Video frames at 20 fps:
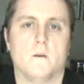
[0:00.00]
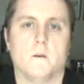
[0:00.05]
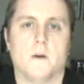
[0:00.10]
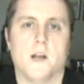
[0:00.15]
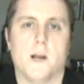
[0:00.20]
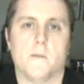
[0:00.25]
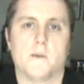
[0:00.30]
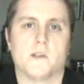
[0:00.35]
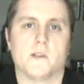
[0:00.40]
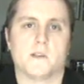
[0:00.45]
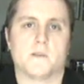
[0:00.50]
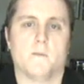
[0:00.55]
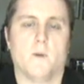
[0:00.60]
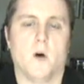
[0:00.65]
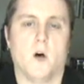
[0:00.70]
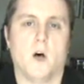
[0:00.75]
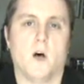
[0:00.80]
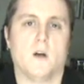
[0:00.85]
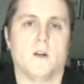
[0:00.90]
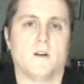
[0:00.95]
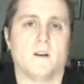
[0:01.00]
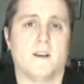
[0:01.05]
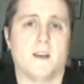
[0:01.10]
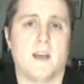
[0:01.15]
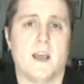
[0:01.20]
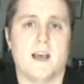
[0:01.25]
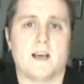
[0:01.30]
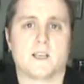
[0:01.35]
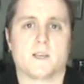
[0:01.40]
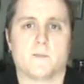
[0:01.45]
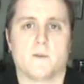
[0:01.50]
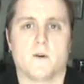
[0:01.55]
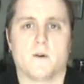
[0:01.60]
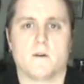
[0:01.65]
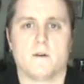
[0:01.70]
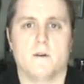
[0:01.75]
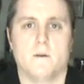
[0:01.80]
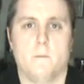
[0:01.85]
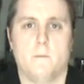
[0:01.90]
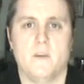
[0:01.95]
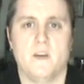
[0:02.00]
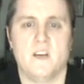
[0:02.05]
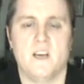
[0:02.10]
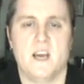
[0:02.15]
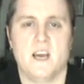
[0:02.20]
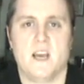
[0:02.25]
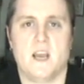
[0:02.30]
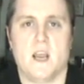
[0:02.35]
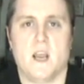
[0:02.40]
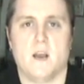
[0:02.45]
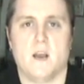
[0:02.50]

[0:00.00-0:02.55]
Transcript: My name is Paul Gasper, P-A-U-L-G-A-S-P-E-R.